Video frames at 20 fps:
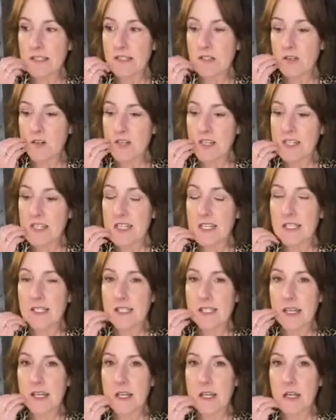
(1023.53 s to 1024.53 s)
with Lisa
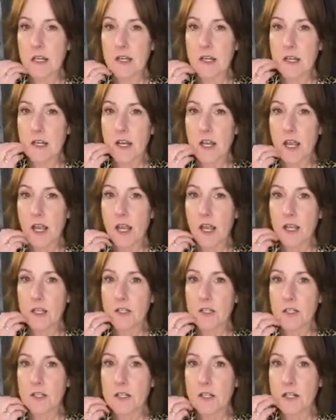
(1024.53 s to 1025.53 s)
Ortiz and
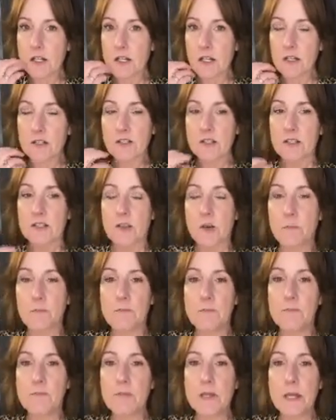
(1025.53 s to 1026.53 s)
it'll just
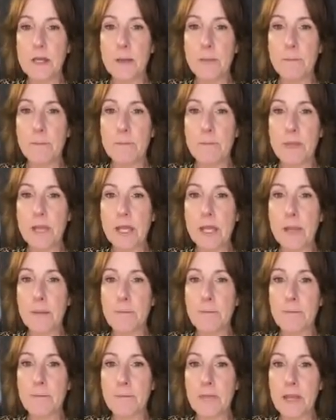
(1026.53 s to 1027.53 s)
go beep
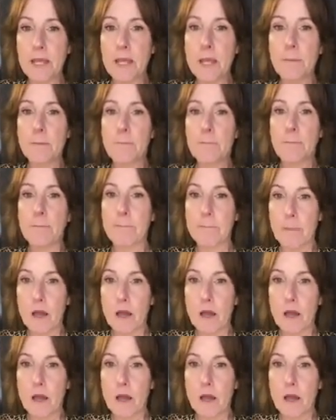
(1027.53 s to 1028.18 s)
beep beep,